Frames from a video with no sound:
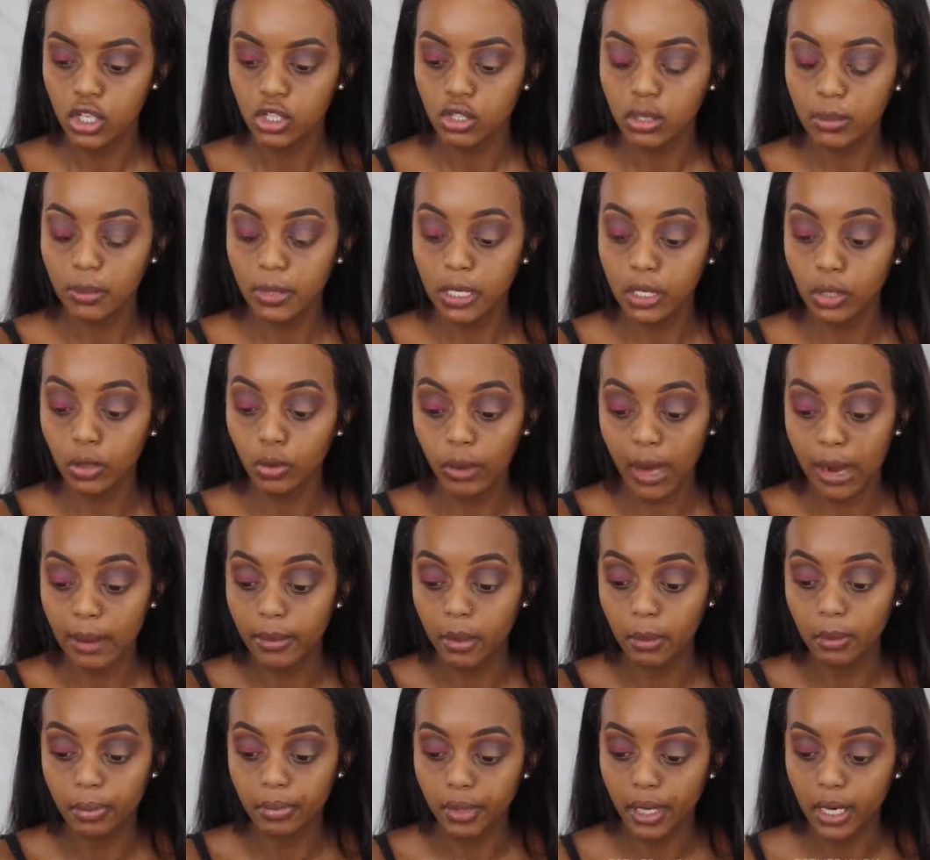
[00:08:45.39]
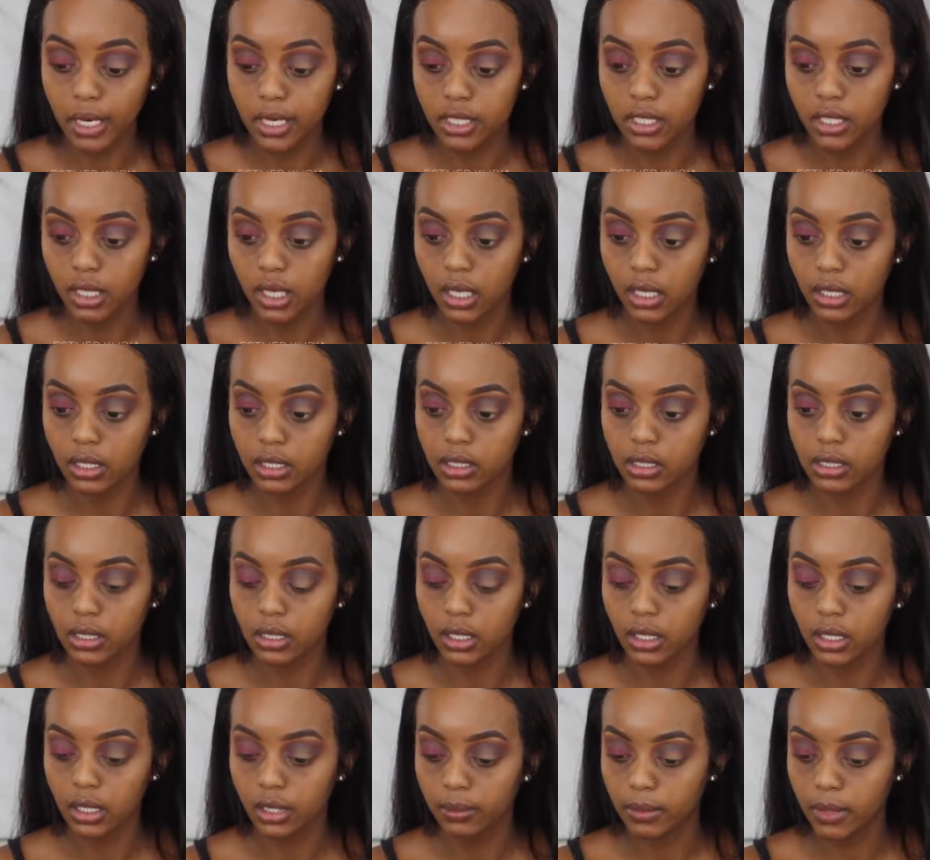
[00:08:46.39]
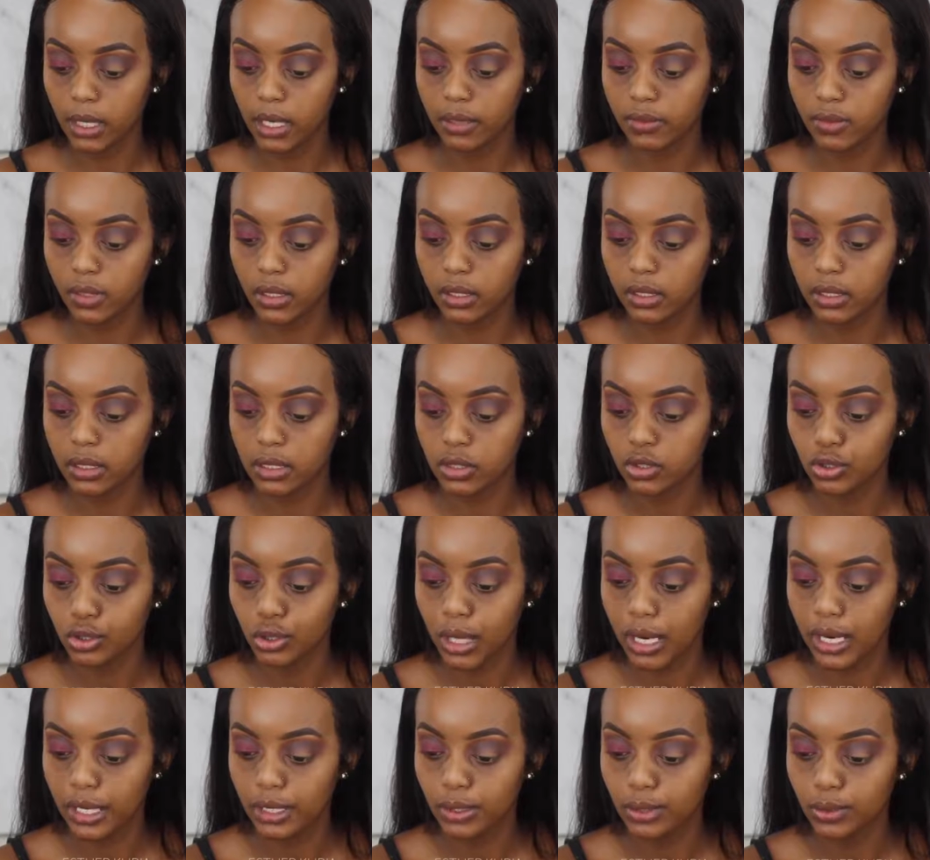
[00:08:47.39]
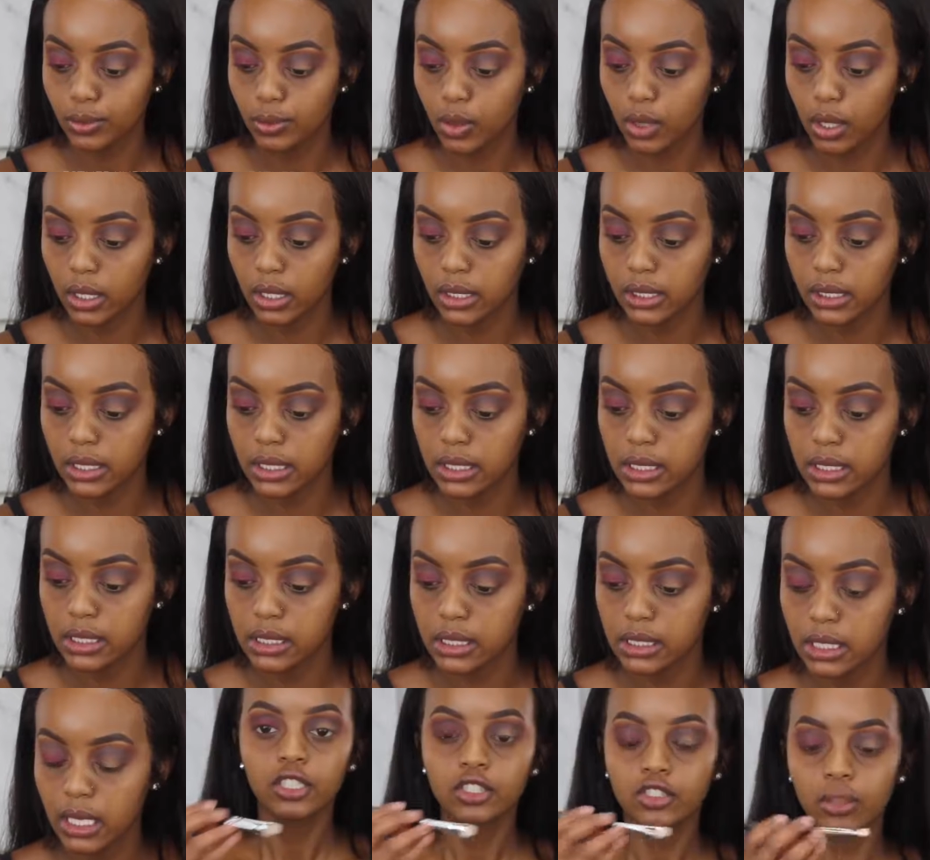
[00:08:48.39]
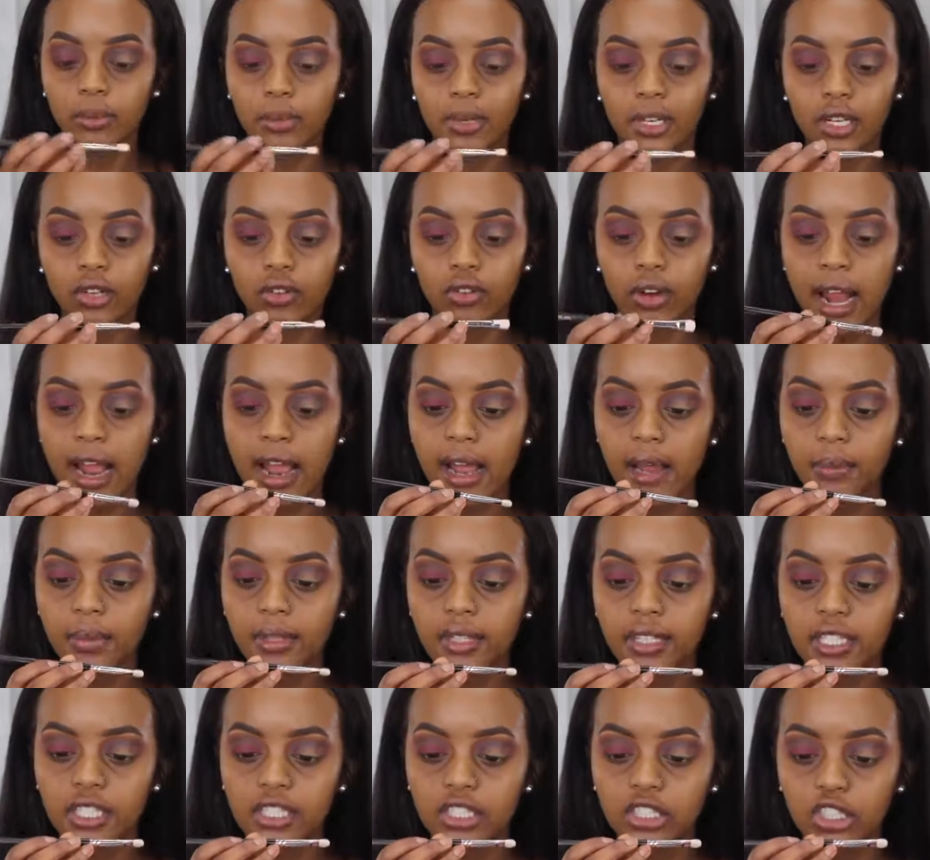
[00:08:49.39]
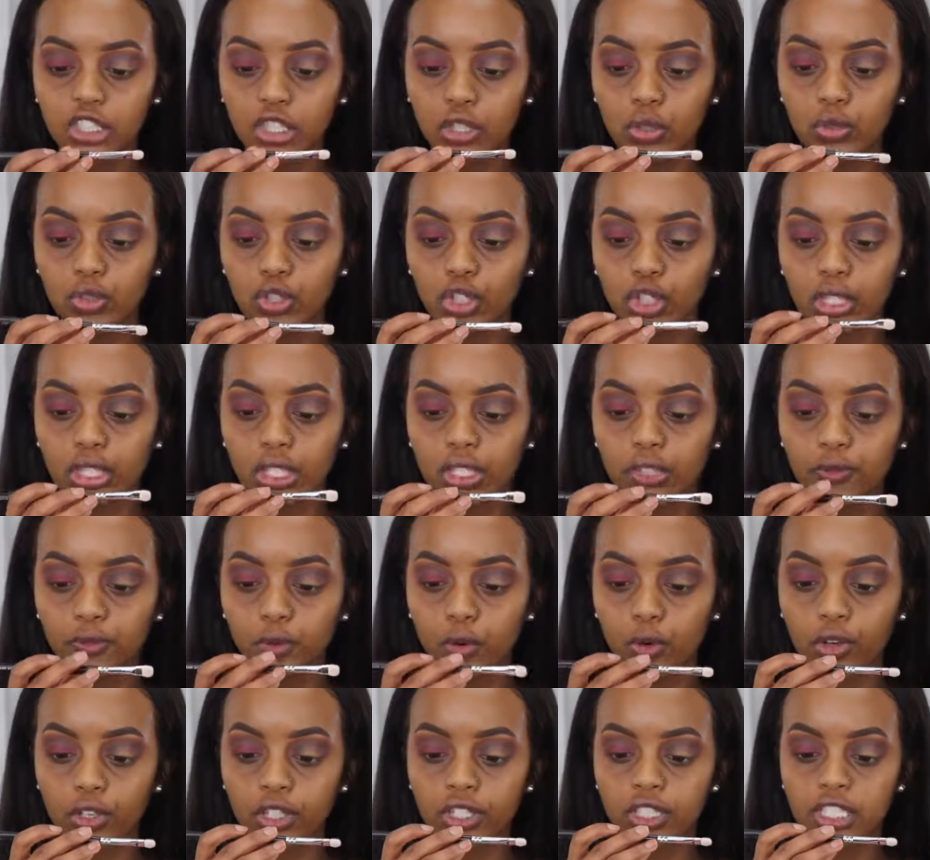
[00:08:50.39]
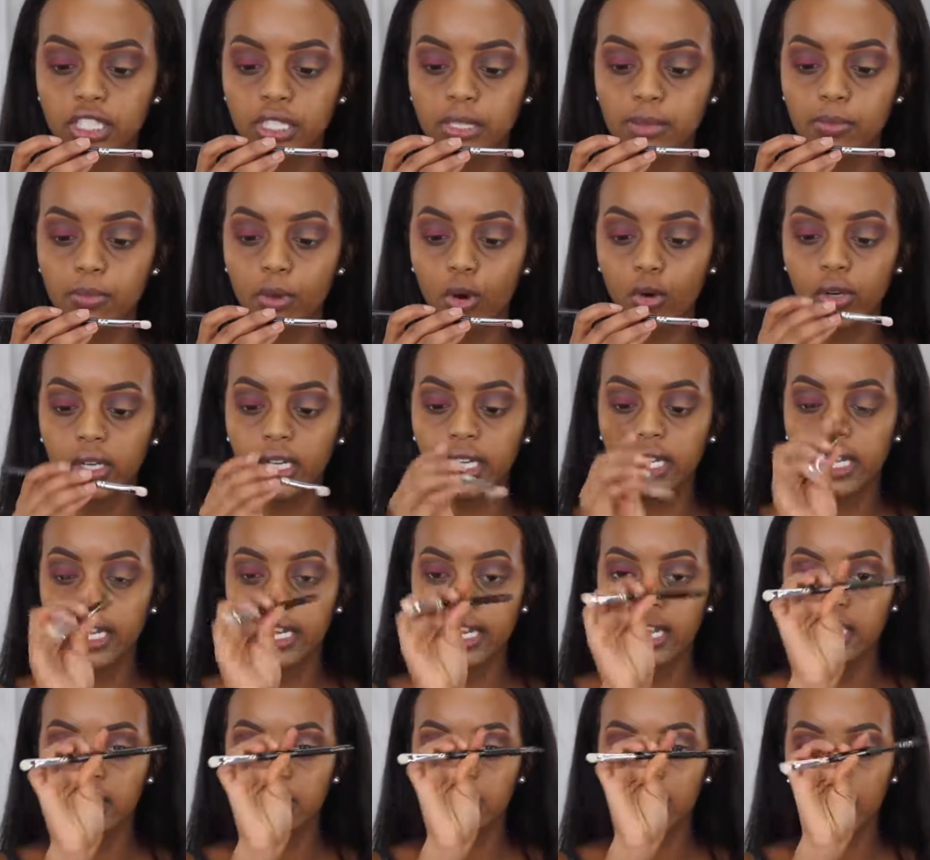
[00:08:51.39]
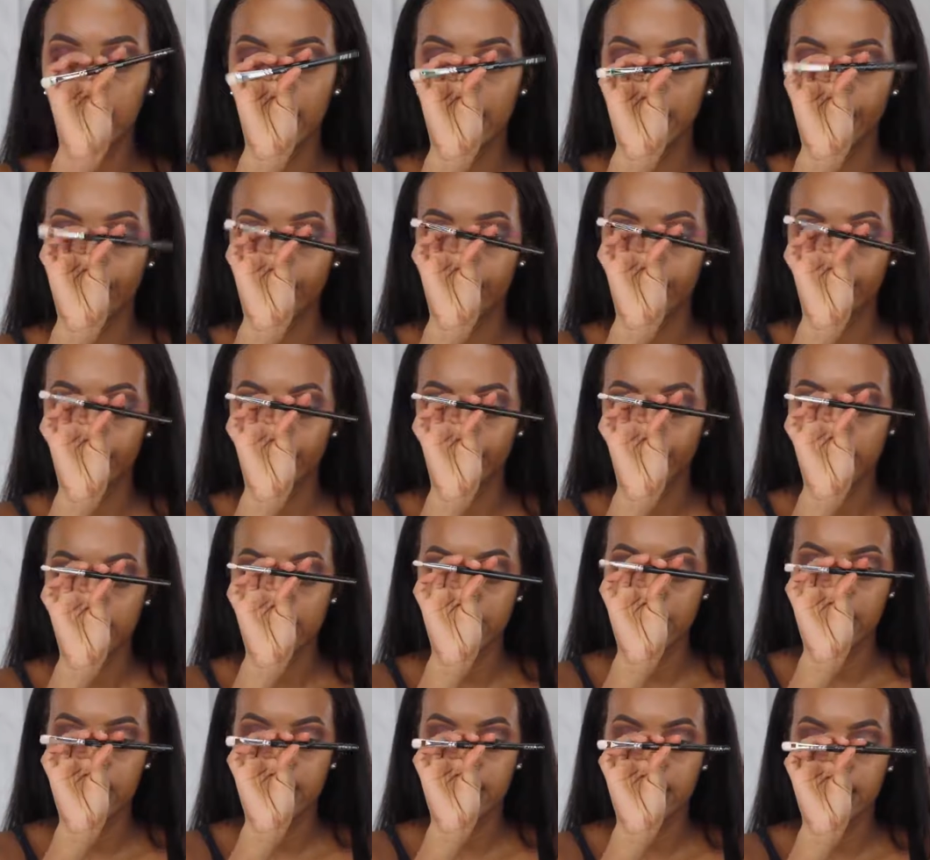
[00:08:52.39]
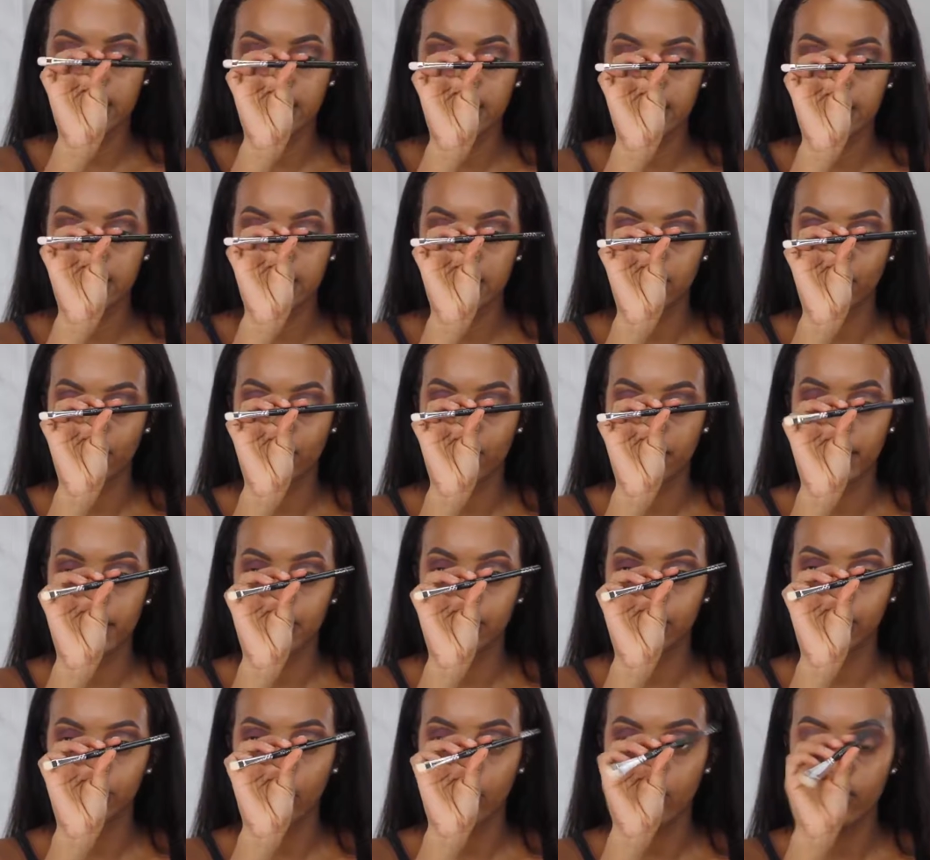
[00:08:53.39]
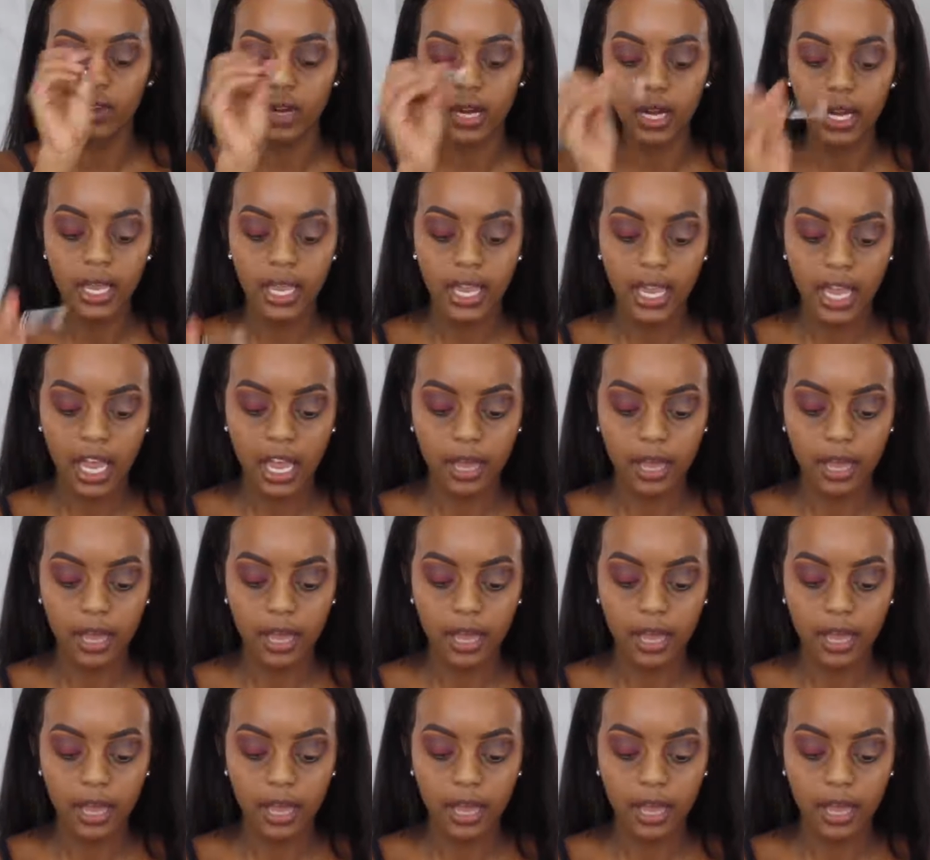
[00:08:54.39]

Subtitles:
So I'm gonna grab a brush, honestly. I'm not even gonna try to do all that is. So I'm gonna grab this 234 Smoky Shader brush, and this is from Zoba.